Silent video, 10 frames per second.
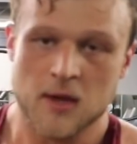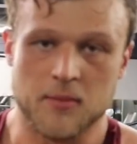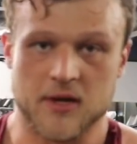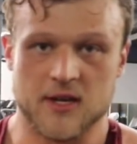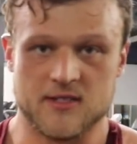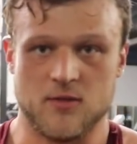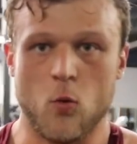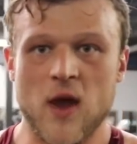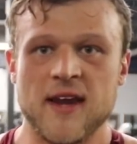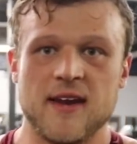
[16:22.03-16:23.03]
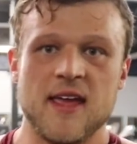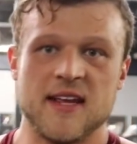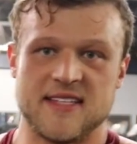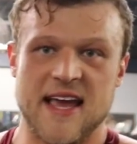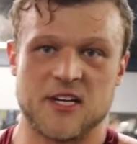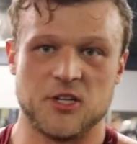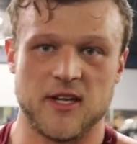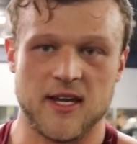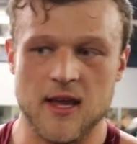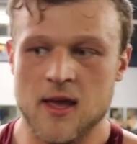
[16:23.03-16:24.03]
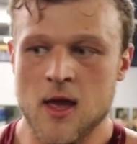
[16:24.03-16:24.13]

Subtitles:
because the weight is actually